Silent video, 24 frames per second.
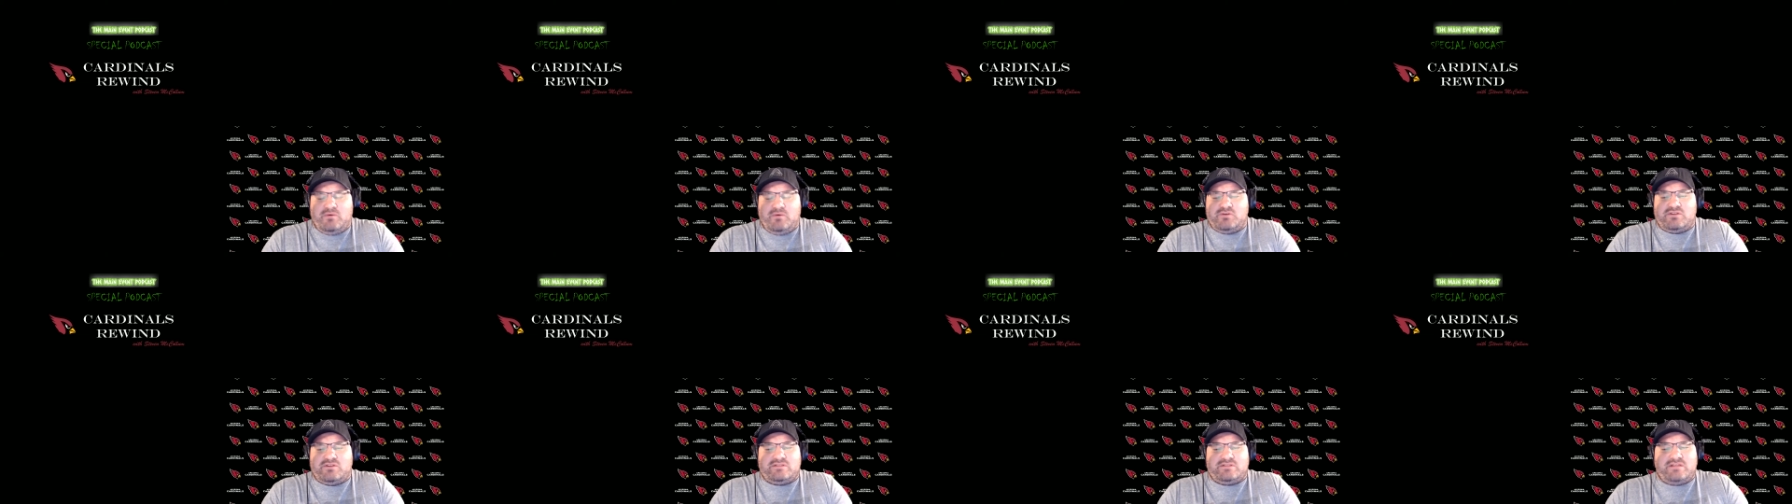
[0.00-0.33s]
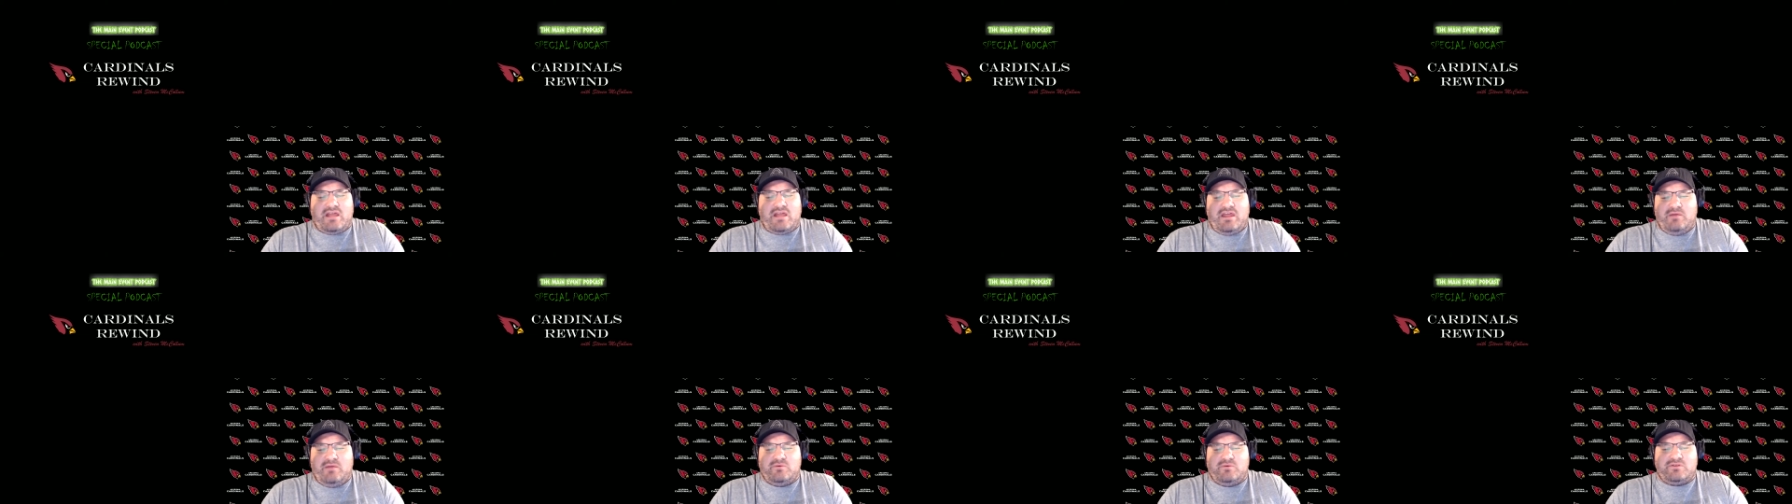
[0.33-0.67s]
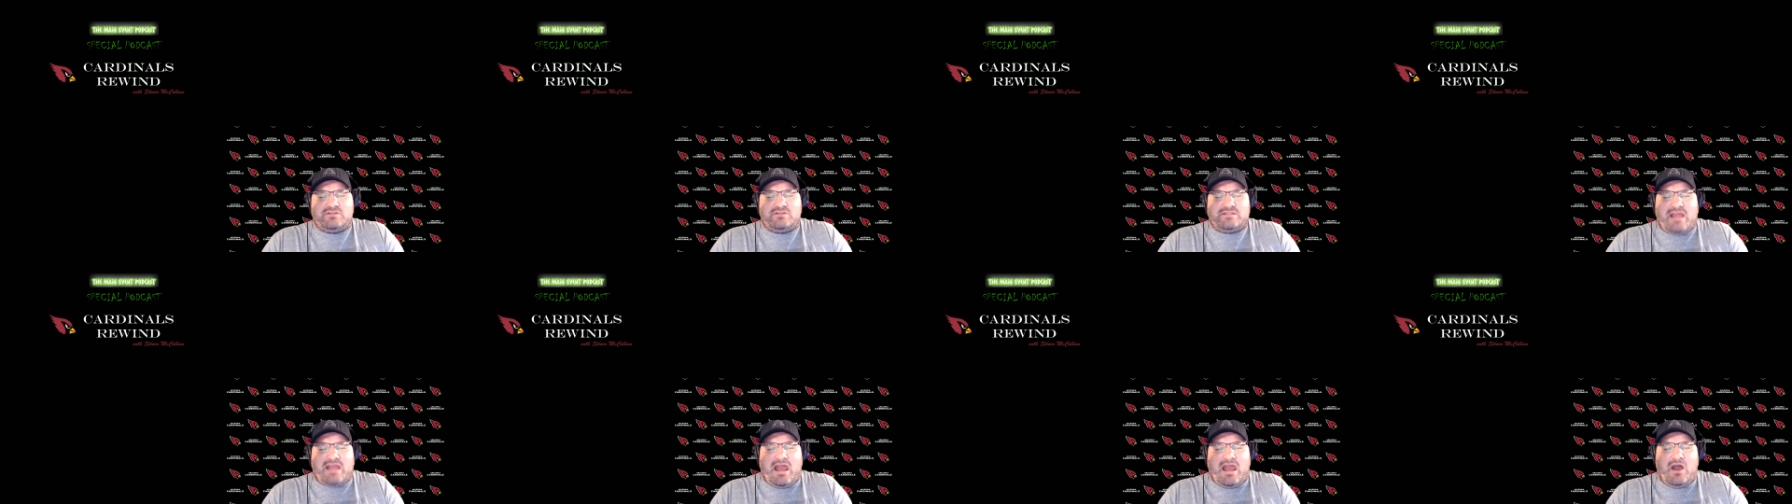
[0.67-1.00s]
were just they were
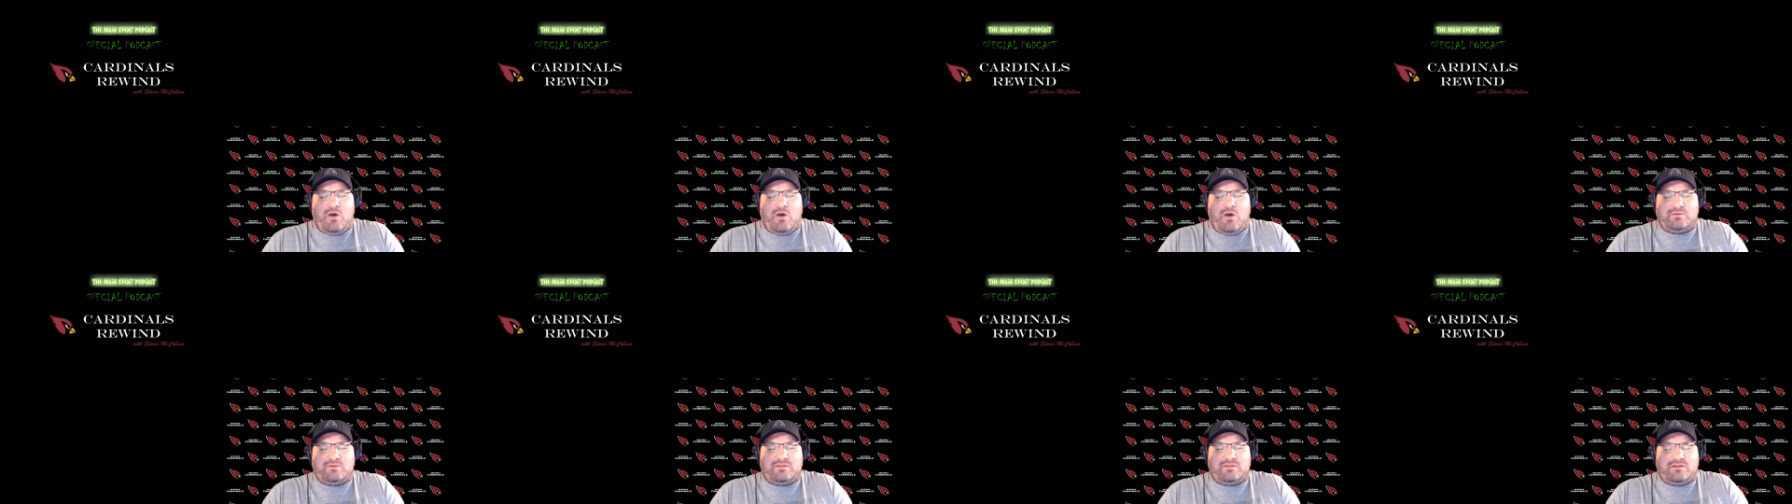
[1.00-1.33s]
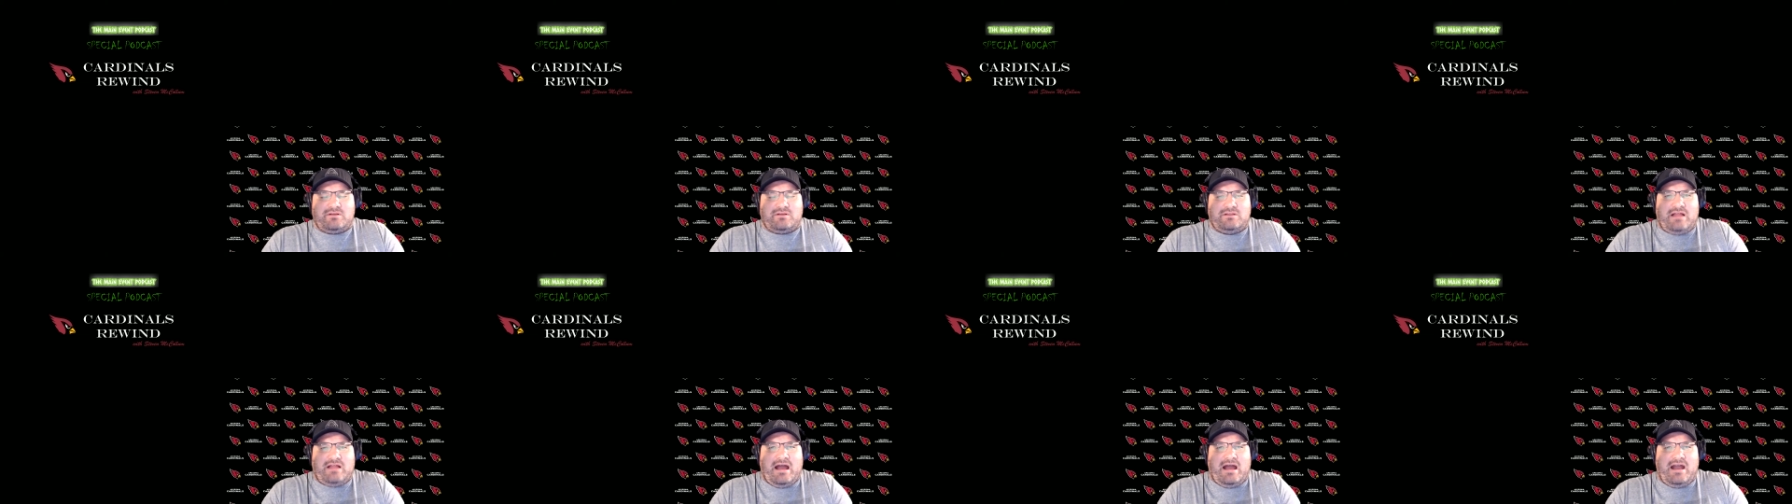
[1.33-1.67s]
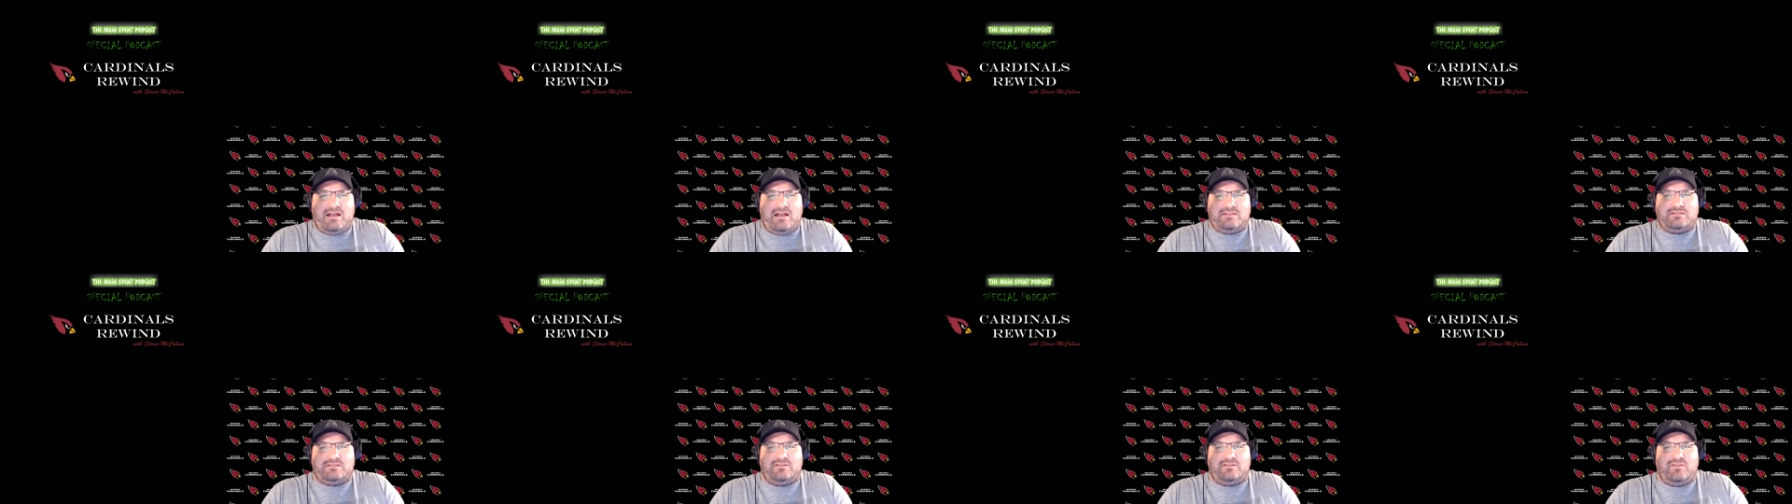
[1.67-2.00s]
just
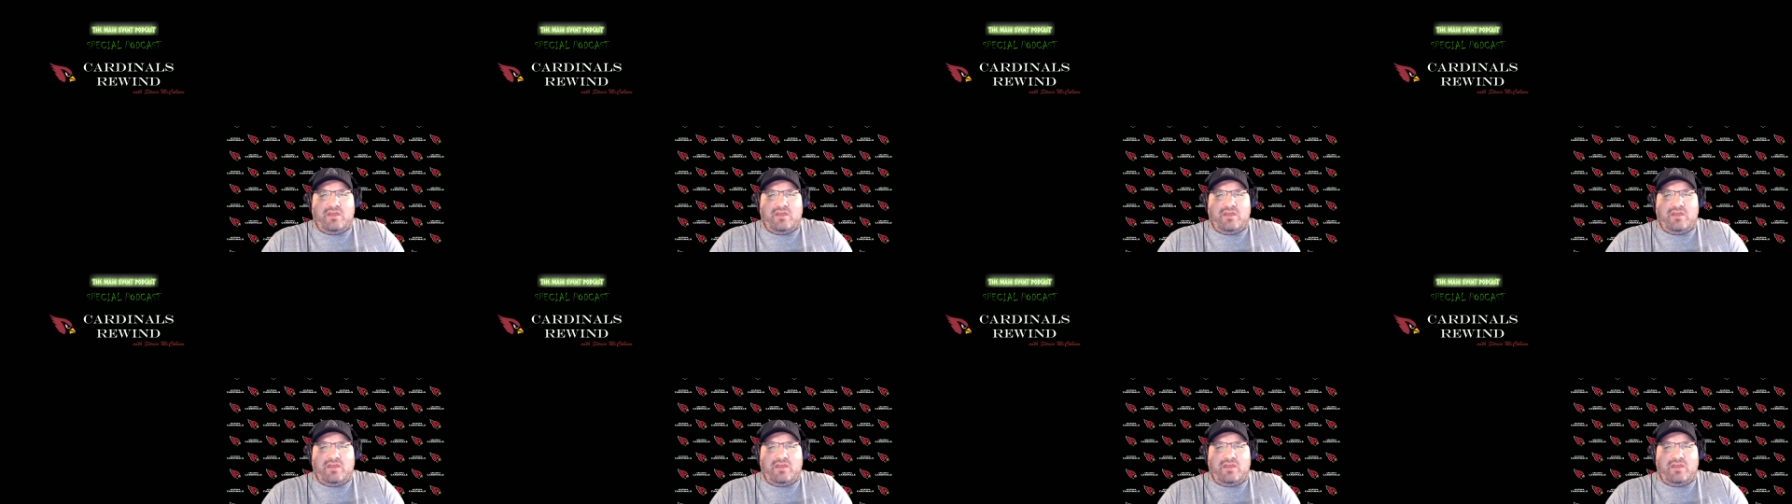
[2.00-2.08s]
outclassed.